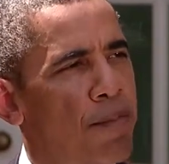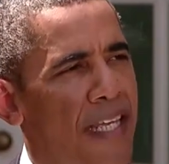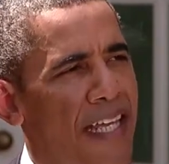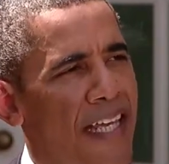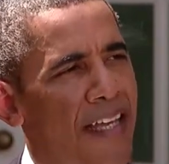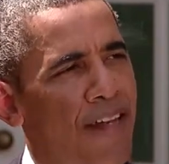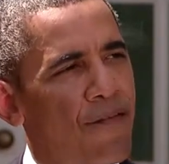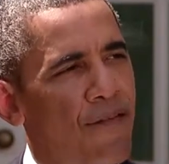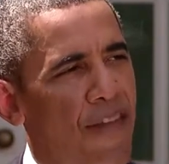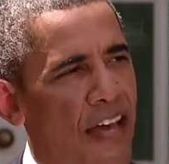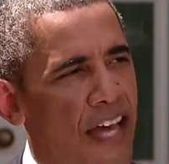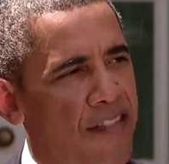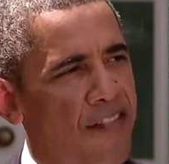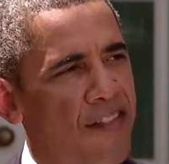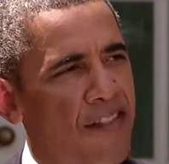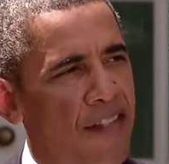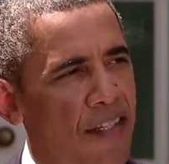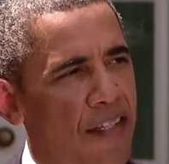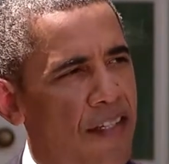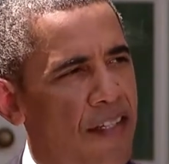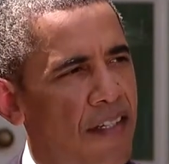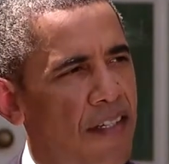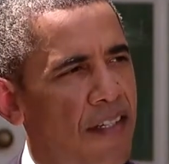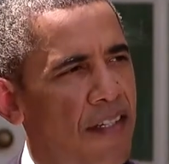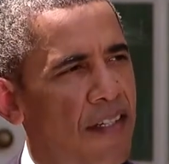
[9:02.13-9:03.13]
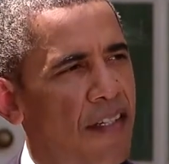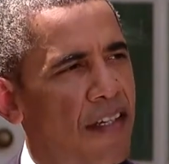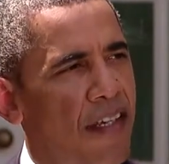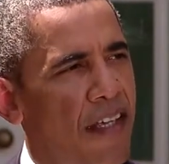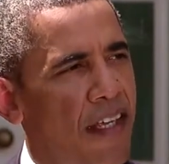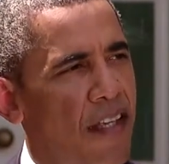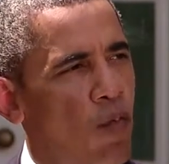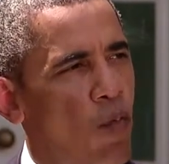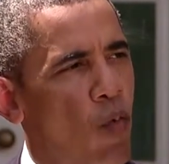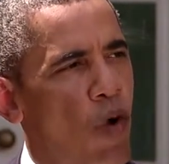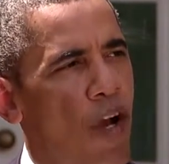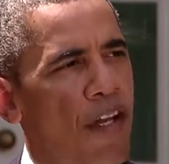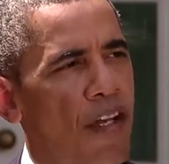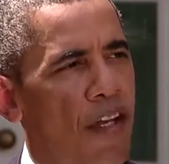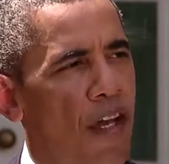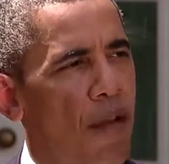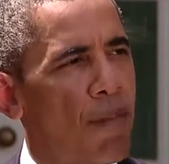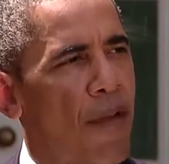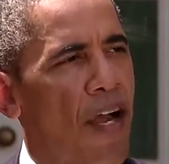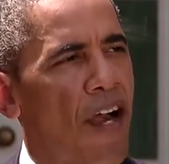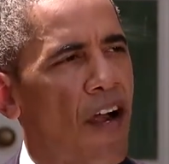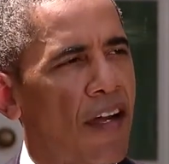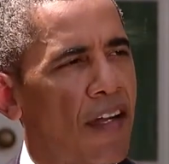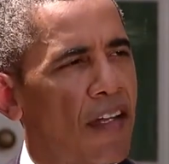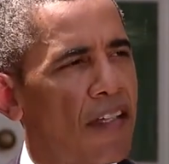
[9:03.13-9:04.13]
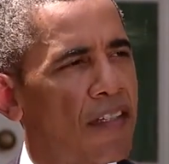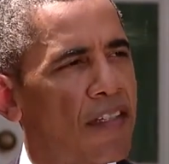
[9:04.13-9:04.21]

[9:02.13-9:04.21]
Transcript: be invested in what America